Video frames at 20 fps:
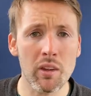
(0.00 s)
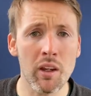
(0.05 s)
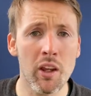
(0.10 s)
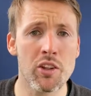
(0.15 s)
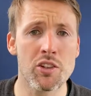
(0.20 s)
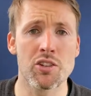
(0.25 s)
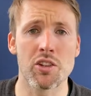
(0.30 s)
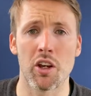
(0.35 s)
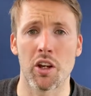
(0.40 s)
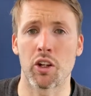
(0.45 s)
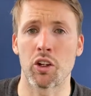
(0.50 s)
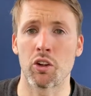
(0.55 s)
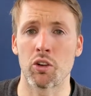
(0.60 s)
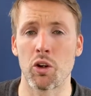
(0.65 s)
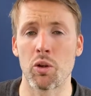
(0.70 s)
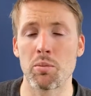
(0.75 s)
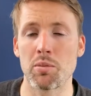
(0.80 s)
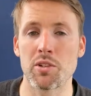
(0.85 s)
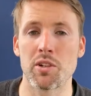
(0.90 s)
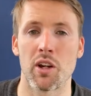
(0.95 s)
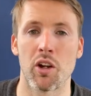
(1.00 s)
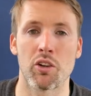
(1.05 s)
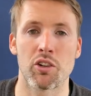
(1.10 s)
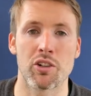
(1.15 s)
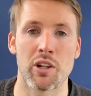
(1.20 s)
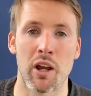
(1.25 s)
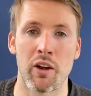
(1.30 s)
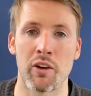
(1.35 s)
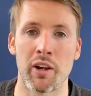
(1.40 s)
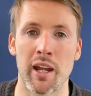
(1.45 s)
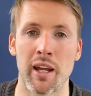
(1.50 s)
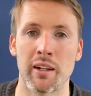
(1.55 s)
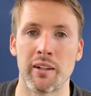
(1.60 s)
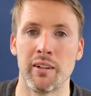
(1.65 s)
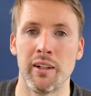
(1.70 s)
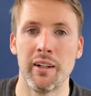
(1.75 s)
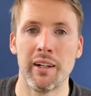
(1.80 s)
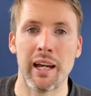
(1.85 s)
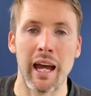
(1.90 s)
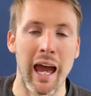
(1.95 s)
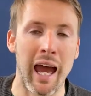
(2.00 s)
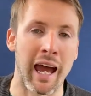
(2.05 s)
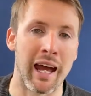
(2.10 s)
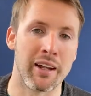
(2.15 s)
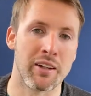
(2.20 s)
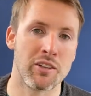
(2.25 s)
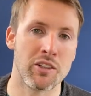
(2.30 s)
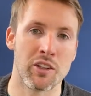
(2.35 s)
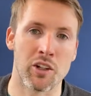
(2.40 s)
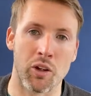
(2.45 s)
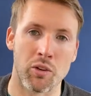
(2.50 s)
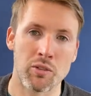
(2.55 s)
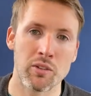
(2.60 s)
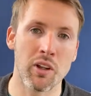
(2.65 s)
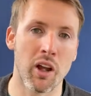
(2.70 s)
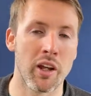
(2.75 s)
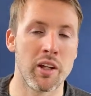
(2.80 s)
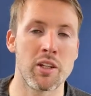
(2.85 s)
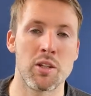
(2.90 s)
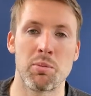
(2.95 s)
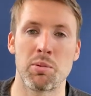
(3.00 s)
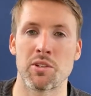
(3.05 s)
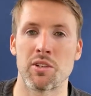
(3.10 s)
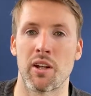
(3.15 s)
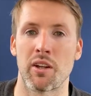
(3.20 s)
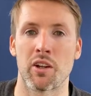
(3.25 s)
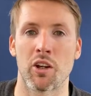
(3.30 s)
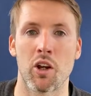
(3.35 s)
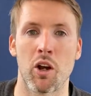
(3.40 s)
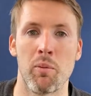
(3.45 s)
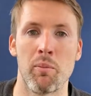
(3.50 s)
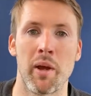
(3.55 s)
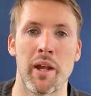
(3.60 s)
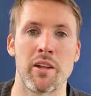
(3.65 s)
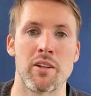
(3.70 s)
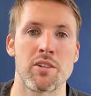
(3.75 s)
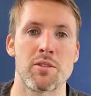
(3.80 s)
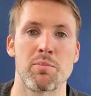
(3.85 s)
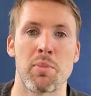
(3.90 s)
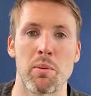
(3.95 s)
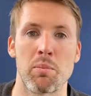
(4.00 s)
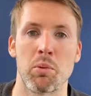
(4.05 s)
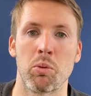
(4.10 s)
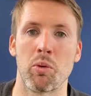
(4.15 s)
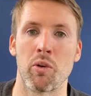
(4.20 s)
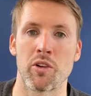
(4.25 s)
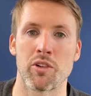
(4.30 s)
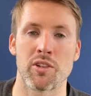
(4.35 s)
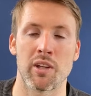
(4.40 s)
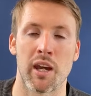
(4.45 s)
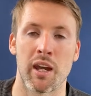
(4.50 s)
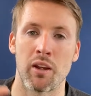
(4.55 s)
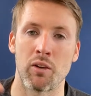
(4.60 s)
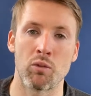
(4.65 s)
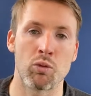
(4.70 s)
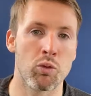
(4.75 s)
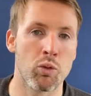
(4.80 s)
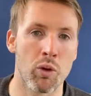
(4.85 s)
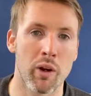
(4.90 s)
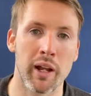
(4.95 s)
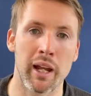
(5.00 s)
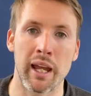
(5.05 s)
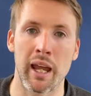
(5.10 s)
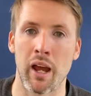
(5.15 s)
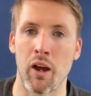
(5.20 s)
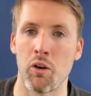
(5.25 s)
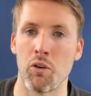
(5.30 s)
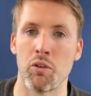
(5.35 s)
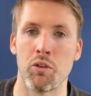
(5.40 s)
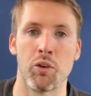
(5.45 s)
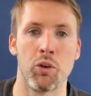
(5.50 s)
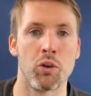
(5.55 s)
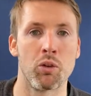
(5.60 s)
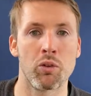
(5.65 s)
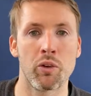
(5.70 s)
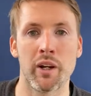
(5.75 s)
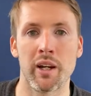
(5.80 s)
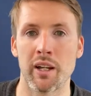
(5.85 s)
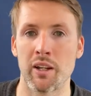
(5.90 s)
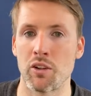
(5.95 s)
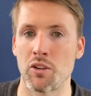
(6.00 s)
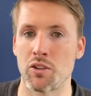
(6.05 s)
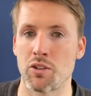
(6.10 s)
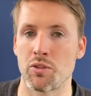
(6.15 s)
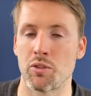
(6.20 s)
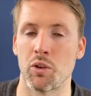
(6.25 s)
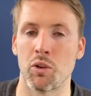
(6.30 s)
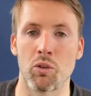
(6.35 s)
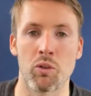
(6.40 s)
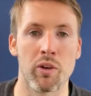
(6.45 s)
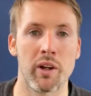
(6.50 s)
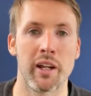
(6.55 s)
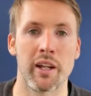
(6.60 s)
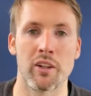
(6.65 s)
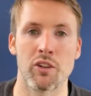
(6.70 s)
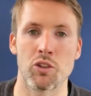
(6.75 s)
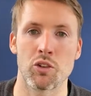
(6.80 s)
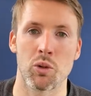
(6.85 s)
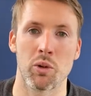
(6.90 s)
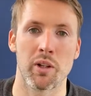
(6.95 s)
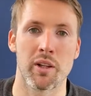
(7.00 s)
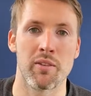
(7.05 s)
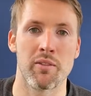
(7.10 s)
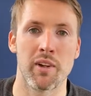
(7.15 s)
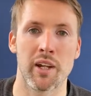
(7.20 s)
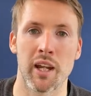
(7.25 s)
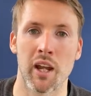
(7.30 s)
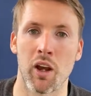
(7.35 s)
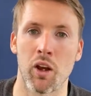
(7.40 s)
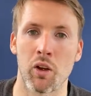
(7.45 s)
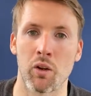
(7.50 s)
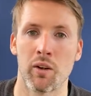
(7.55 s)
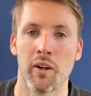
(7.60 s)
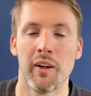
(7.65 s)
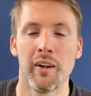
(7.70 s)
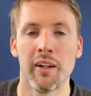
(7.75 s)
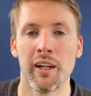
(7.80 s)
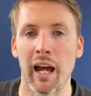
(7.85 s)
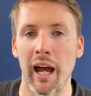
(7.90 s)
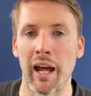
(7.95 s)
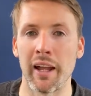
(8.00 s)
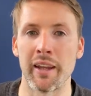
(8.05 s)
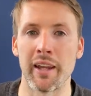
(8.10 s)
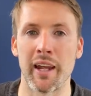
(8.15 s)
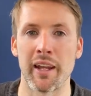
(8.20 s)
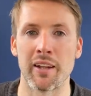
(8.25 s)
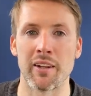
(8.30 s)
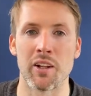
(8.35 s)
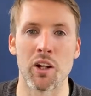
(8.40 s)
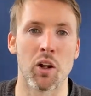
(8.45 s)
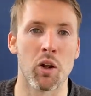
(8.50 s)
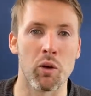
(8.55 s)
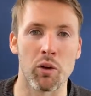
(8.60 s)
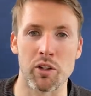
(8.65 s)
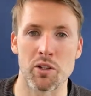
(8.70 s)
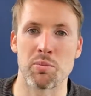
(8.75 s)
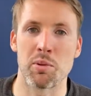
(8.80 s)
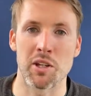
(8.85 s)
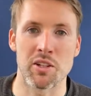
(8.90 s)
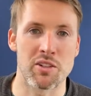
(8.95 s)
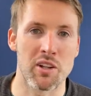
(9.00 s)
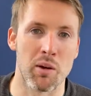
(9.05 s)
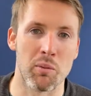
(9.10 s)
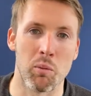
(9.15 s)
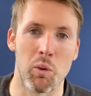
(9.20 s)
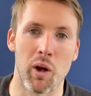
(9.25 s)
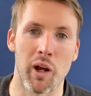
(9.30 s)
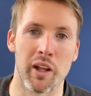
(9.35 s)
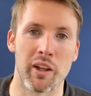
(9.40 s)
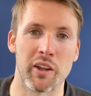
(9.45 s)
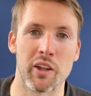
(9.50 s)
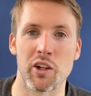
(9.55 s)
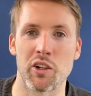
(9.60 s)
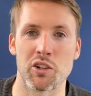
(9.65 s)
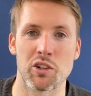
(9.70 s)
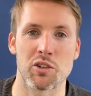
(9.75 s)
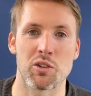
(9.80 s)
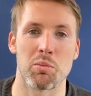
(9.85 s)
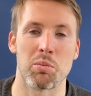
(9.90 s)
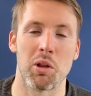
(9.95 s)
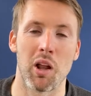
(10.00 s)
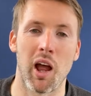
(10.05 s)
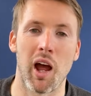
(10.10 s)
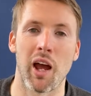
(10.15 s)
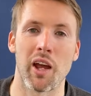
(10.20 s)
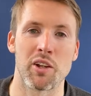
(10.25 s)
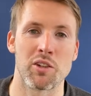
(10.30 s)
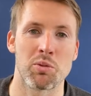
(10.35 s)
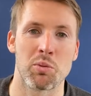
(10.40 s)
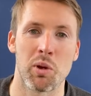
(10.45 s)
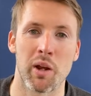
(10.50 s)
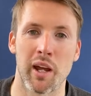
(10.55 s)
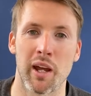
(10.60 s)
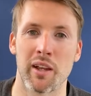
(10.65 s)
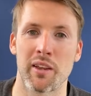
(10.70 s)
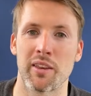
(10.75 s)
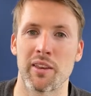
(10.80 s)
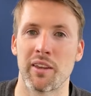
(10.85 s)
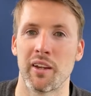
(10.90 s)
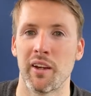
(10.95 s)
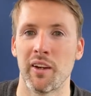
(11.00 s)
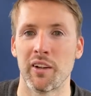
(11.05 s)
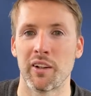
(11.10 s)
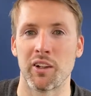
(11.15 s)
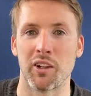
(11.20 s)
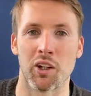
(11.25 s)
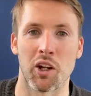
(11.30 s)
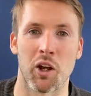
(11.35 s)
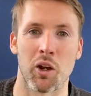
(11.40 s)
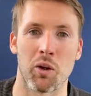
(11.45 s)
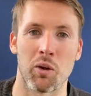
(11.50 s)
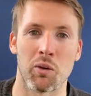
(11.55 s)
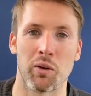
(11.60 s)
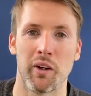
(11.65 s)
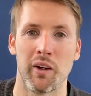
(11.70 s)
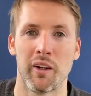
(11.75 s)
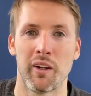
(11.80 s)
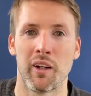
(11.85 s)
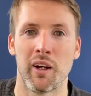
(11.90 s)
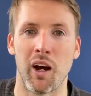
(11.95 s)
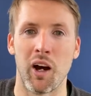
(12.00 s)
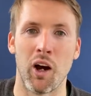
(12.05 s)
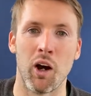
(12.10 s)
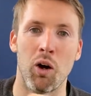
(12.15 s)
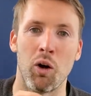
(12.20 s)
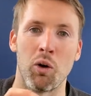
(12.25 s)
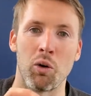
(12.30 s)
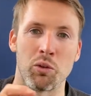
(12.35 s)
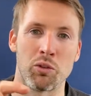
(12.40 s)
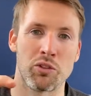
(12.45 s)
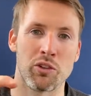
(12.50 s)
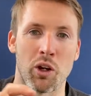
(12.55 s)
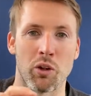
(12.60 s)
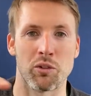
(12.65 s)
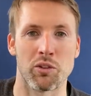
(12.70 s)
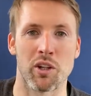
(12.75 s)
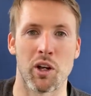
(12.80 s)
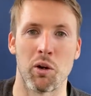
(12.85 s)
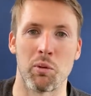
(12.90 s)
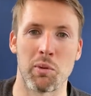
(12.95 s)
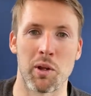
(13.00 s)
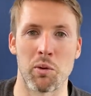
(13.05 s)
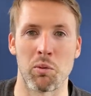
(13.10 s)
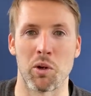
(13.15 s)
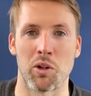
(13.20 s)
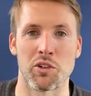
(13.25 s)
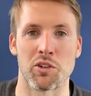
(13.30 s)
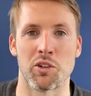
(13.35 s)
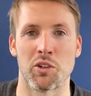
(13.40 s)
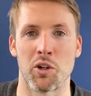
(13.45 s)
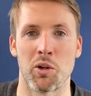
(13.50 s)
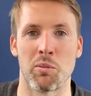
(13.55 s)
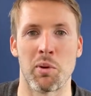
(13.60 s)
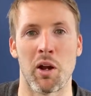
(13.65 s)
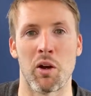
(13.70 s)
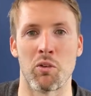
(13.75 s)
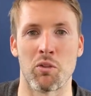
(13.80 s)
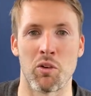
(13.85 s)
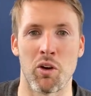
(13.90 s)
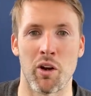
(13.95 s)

there's certain groups that I'll share it in, and you know, 90% of the comments people will say really helpful, really useful, really enjoying the video, and then there'll always be someone that just replies with, you know, oh, don't tell me what to do about